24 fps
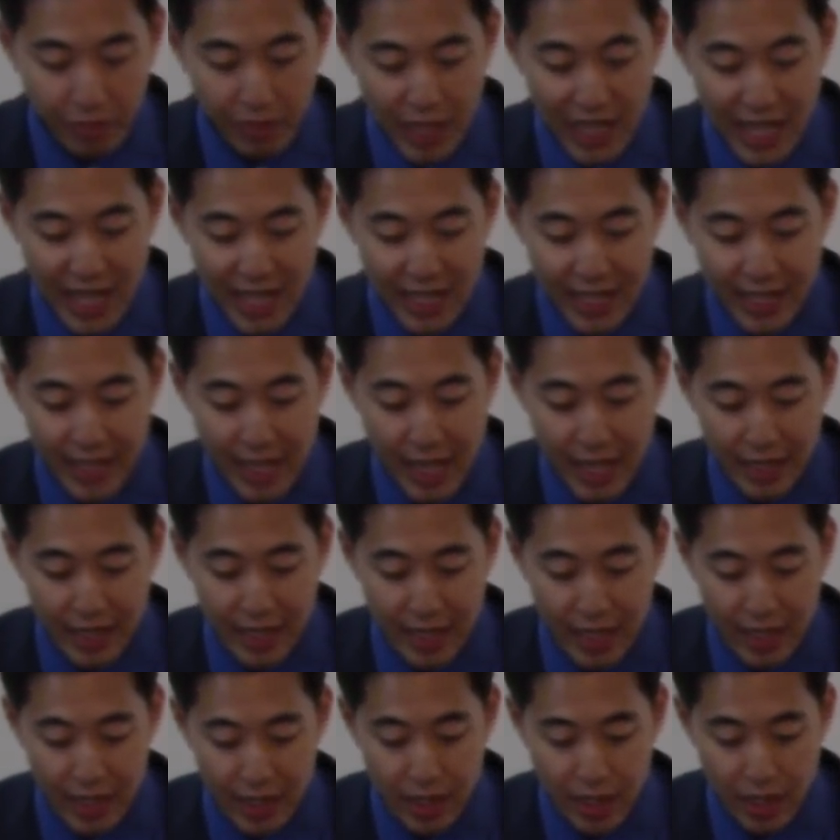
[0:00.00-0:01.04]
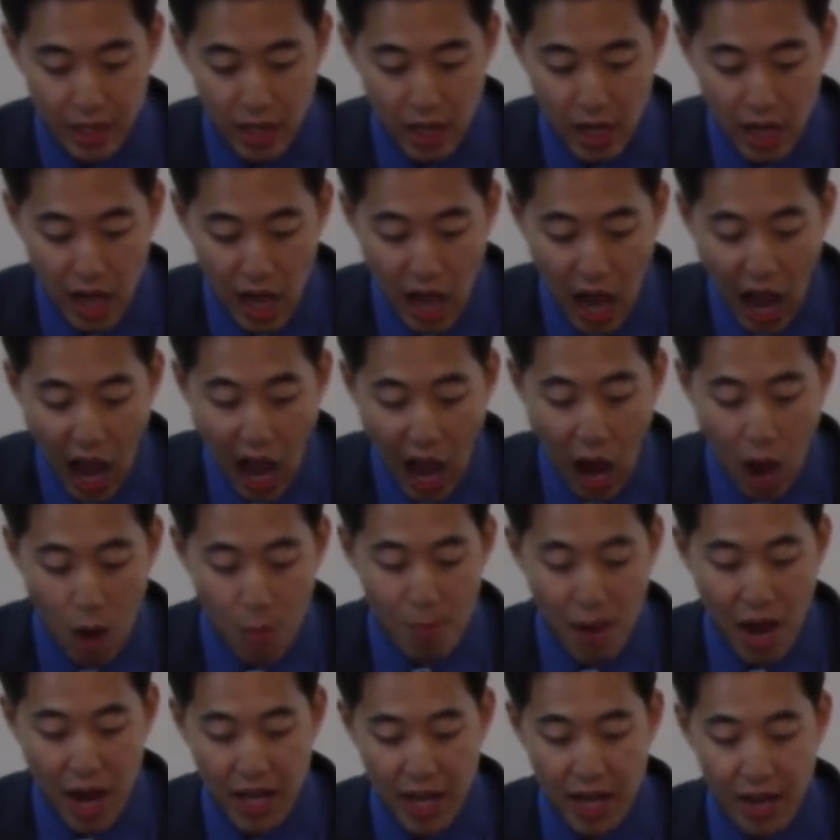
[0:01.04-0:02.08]
it says this, how
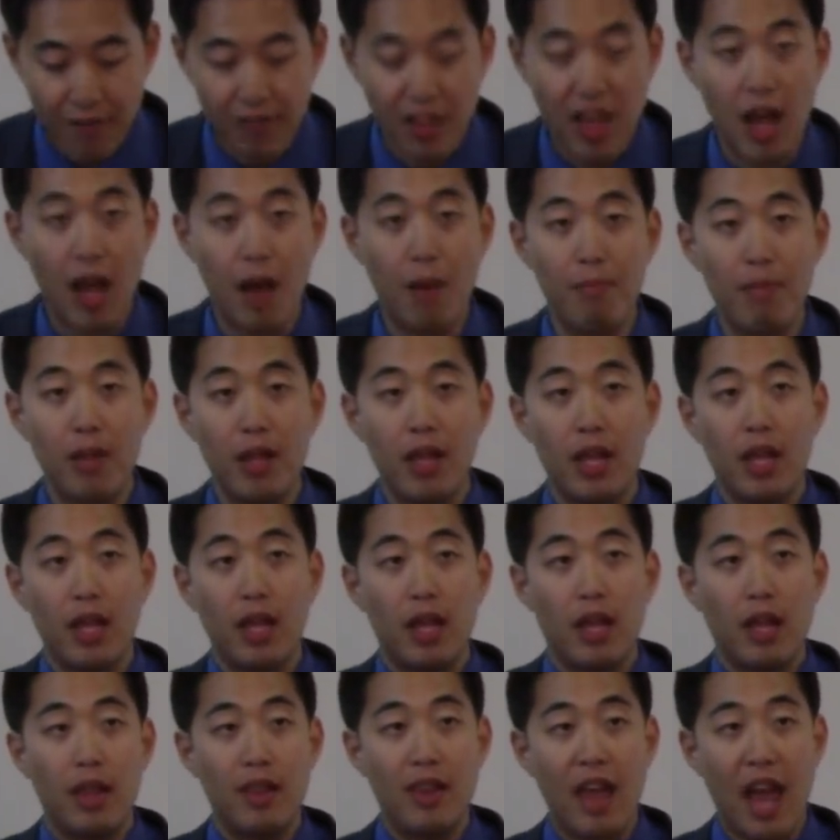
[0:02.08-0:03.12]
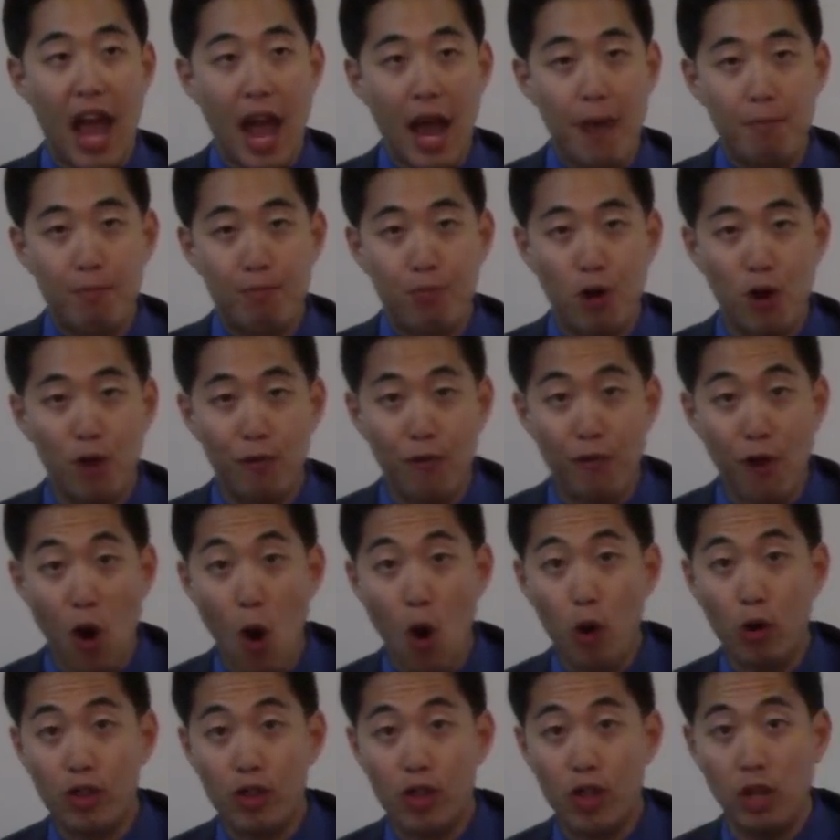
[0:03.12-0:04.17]
many of them that
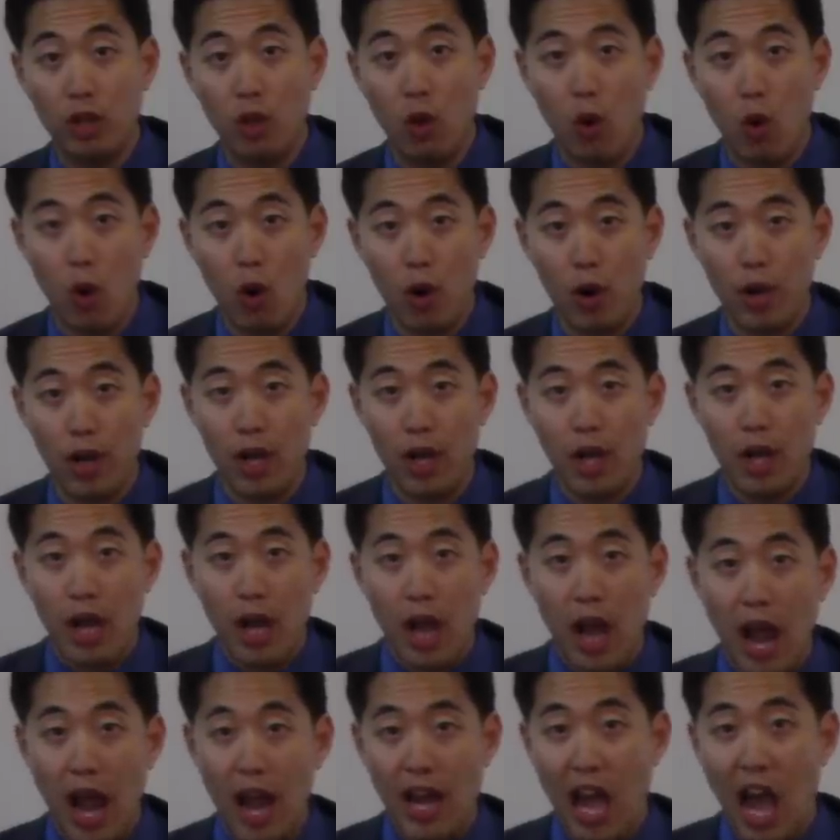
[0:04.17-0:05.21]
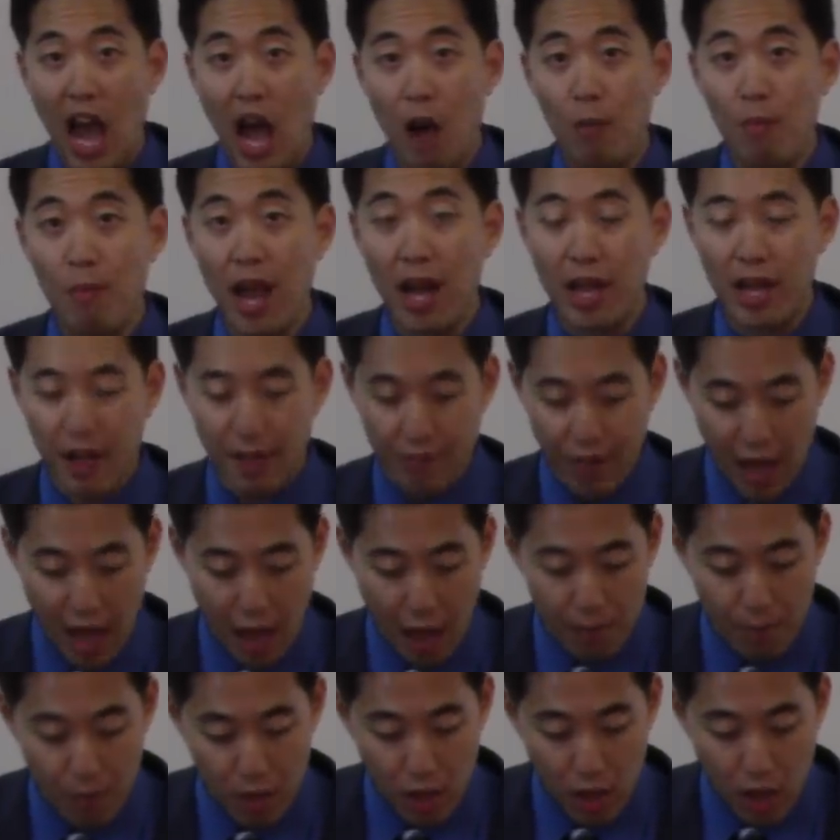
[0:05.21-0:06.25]
provoked the Lord, and how many of
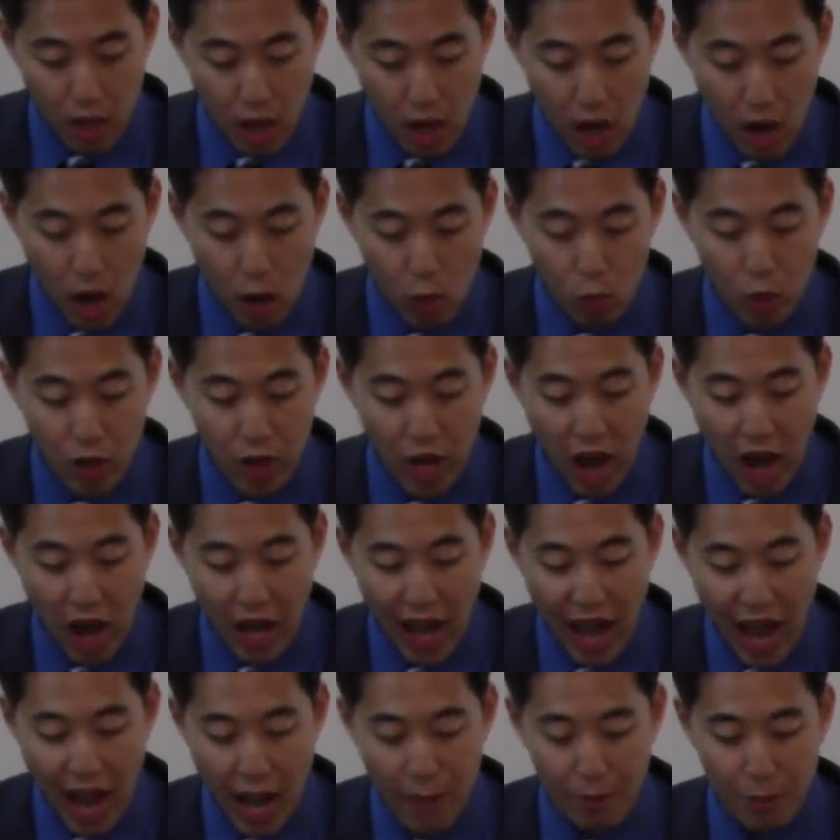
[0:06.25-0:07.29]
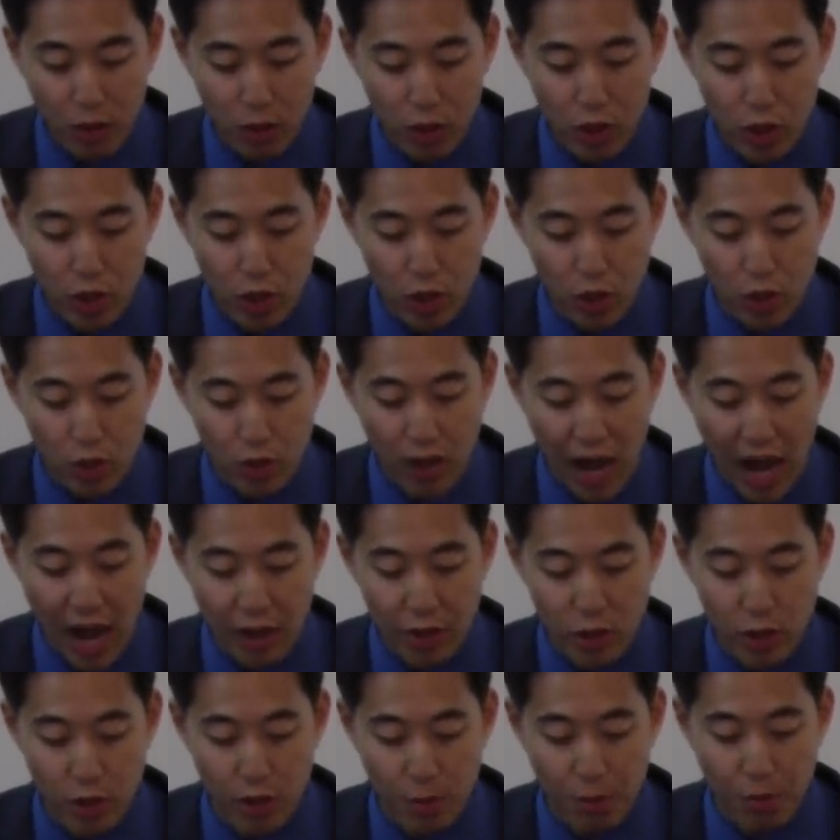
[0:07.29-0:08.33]
them were not able to
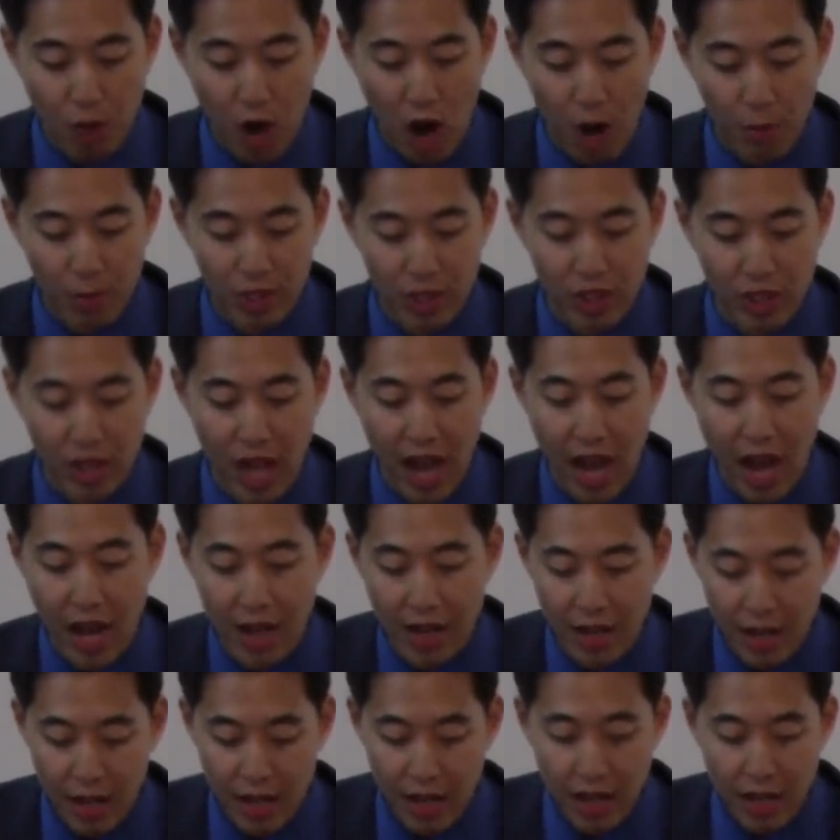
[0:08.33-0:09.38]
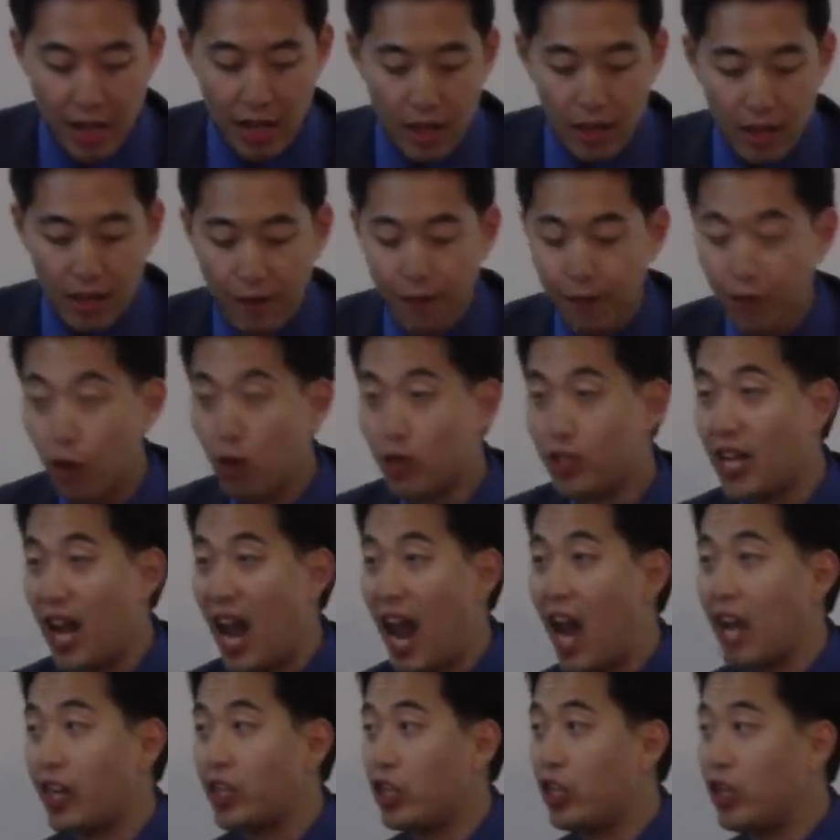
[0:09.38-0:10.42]
enter the promised land. The verse
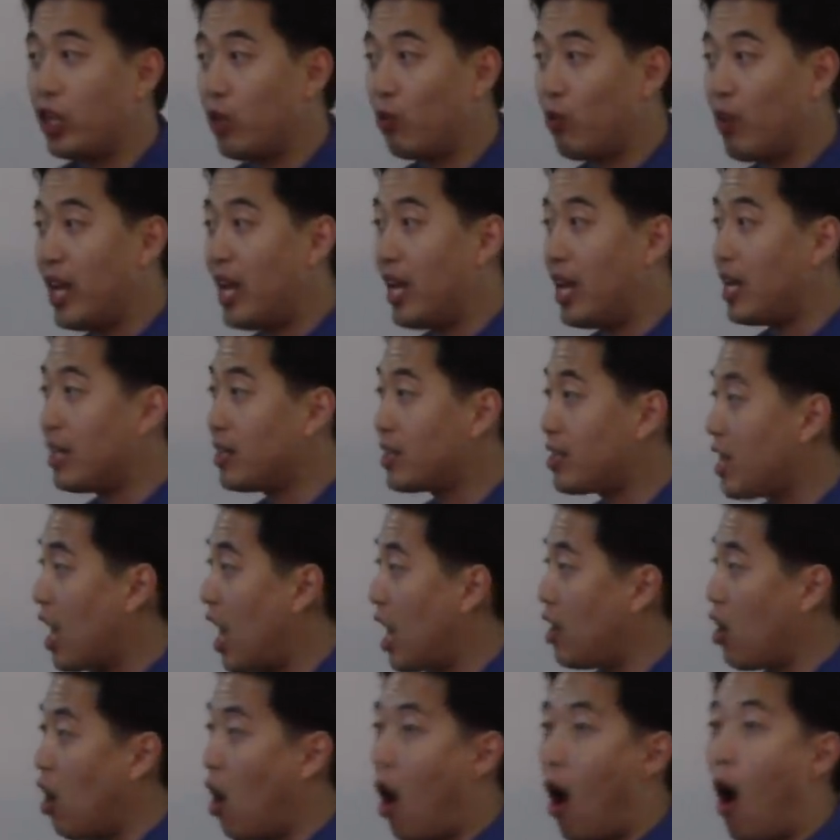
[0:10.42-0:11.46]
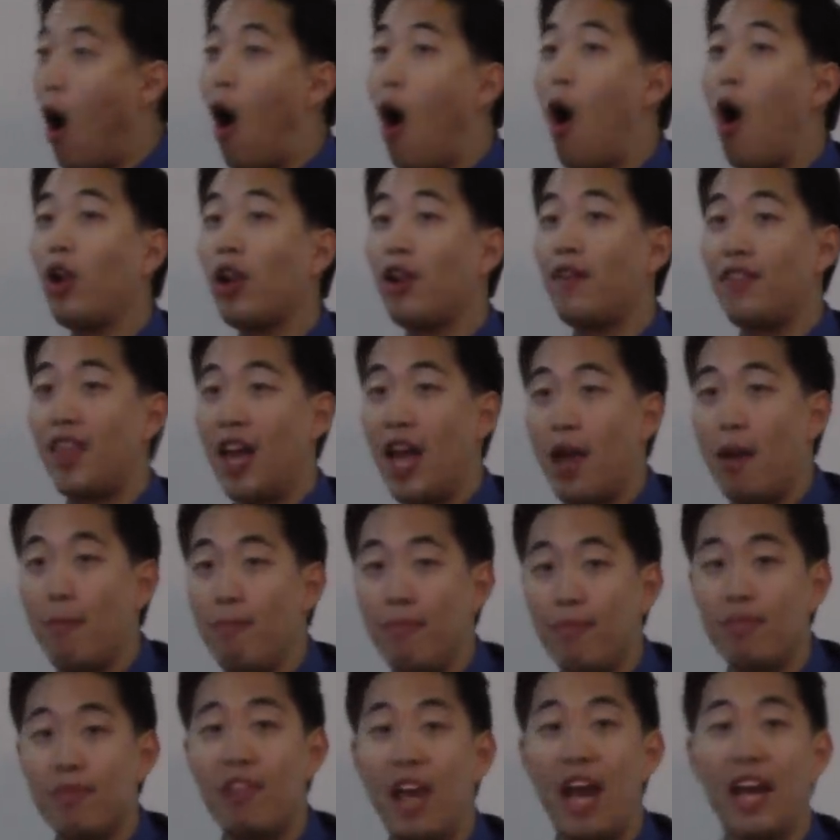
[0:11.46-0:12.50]
actually reads that all of
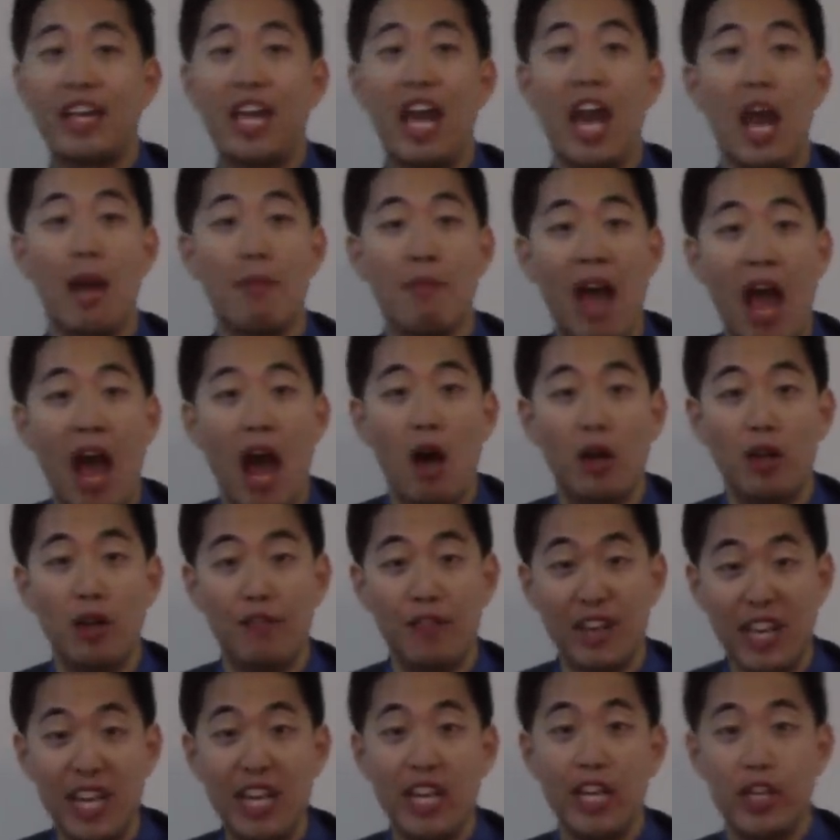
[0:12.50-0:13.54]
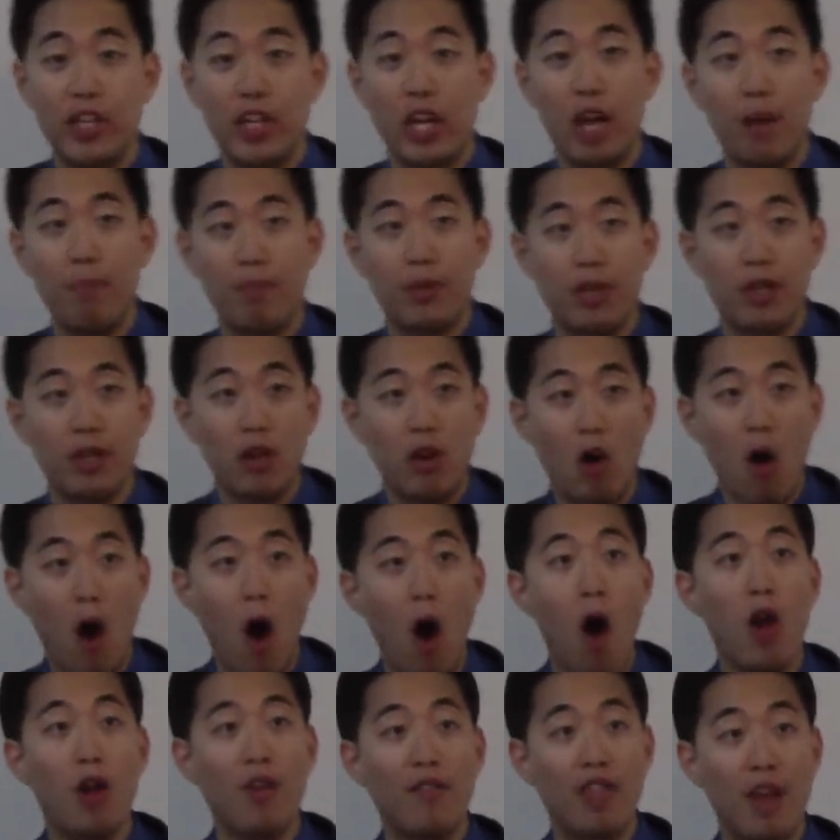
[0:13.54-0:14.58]
them that came out of Egypt,
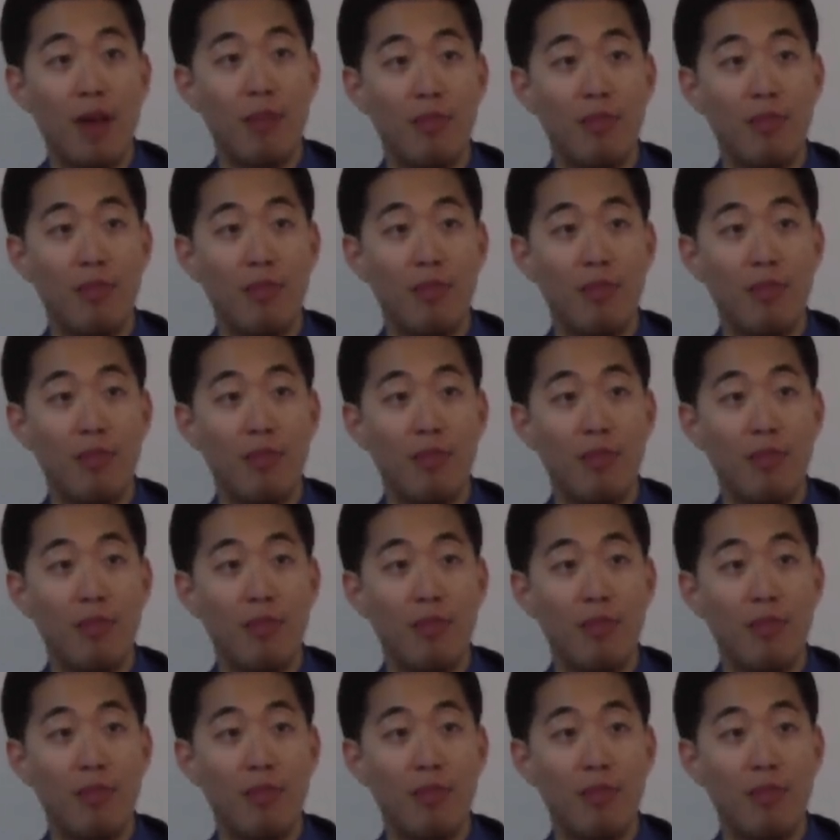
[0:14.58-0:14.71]
all of them